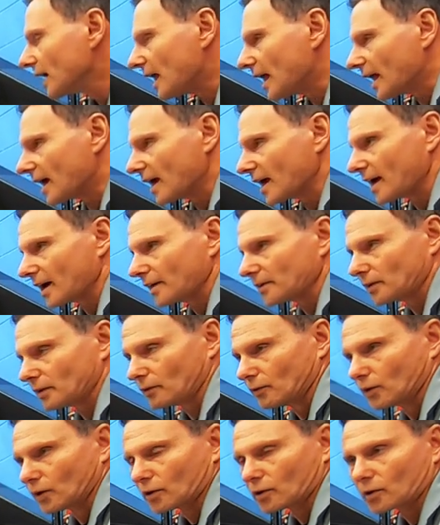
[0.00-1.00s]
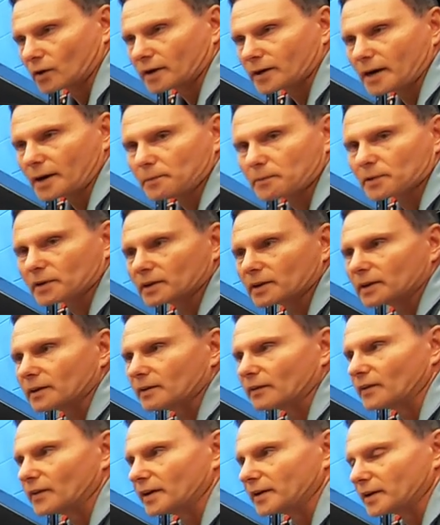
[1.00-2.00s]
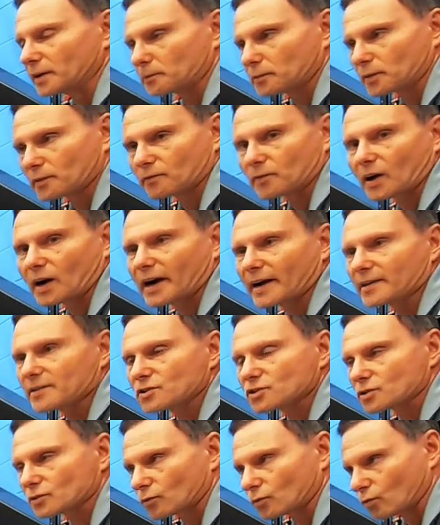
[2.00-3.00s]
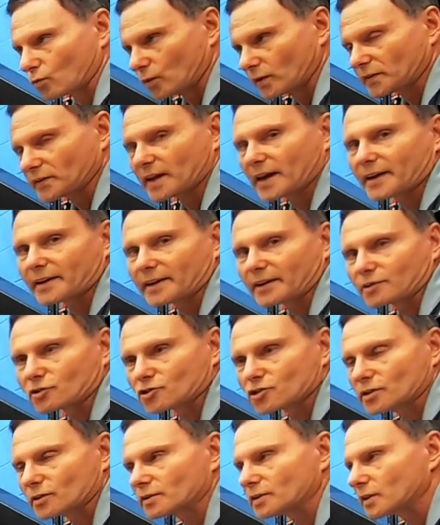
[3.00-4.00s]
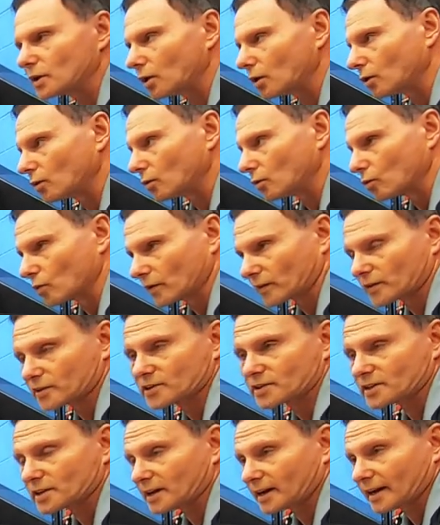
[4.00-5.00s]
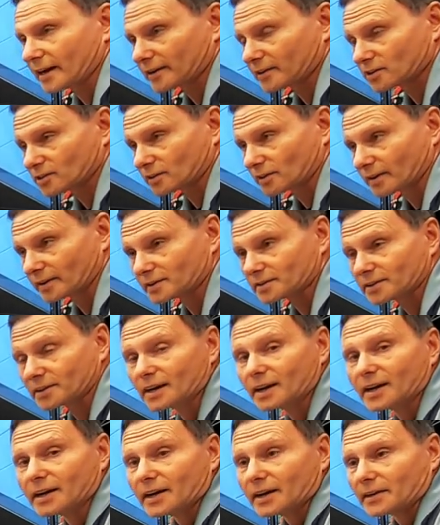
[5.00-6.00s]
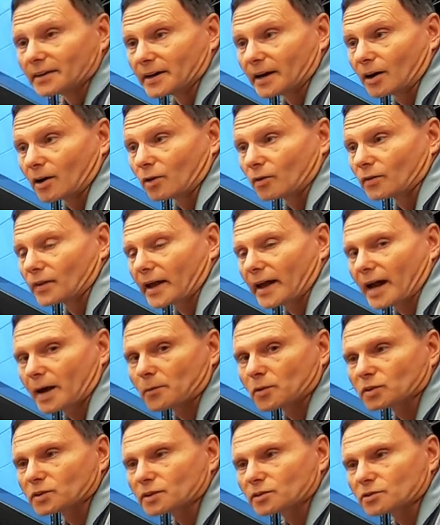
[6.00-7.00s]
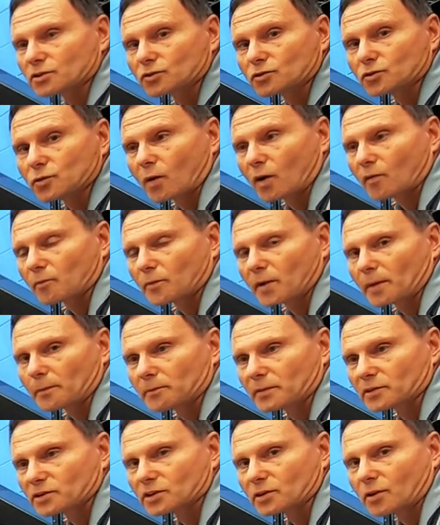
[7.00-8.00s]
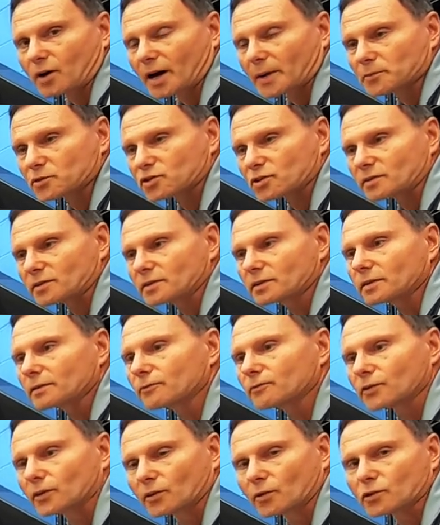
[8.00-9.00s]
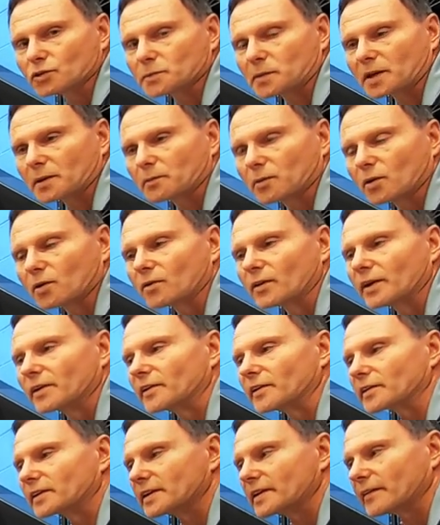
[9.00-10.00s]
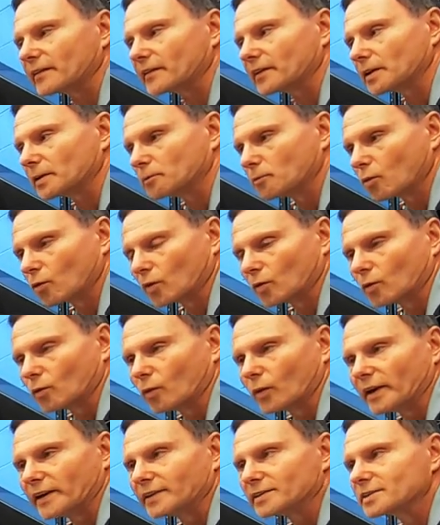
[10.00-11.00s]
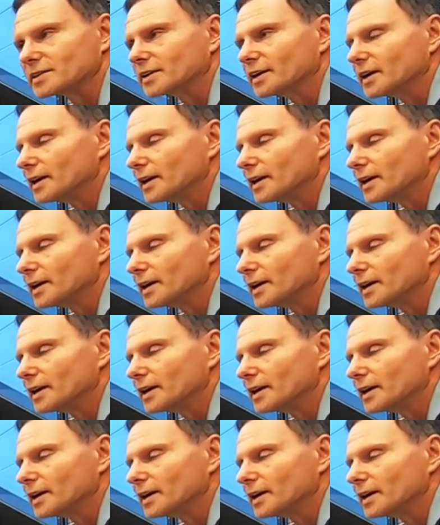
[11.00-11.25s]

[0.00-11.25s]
and the hookup that it provides with that engine works excellent. Now, the Hamilton two twelve pump is an option for those people that are carrying more weight.